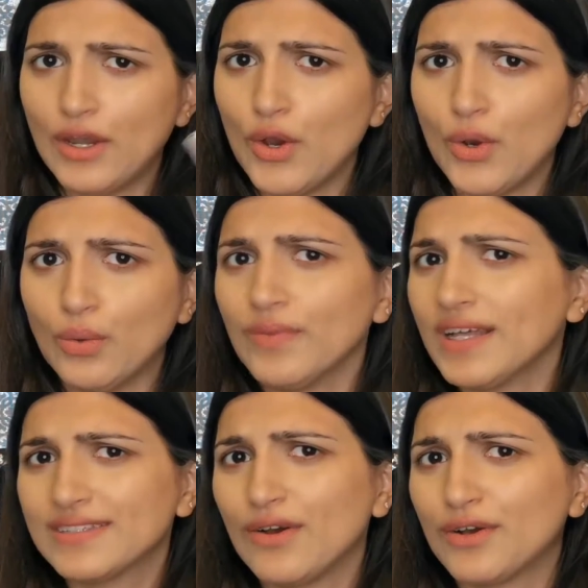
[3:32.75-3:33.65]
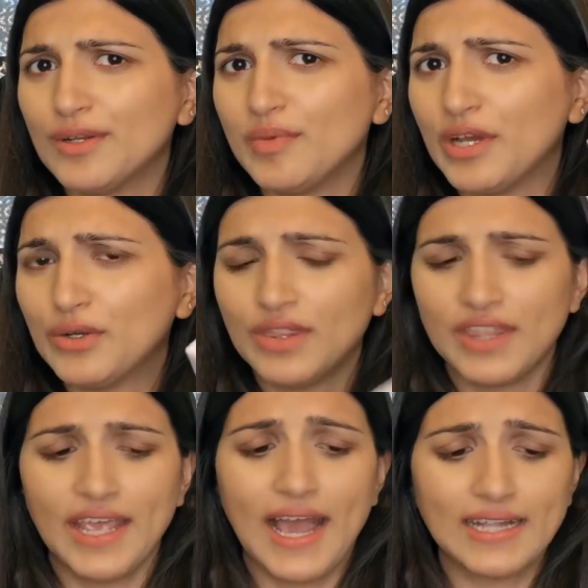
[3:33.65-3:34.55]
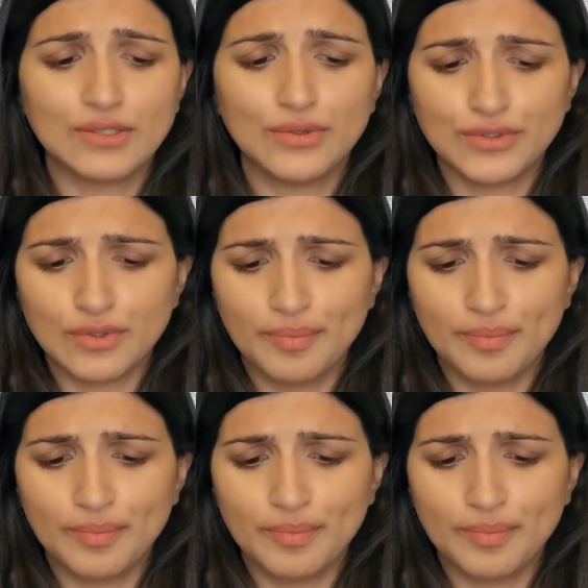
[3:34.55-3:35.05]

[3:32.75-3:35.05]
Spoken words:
no, that's not going to be a good thing at all. So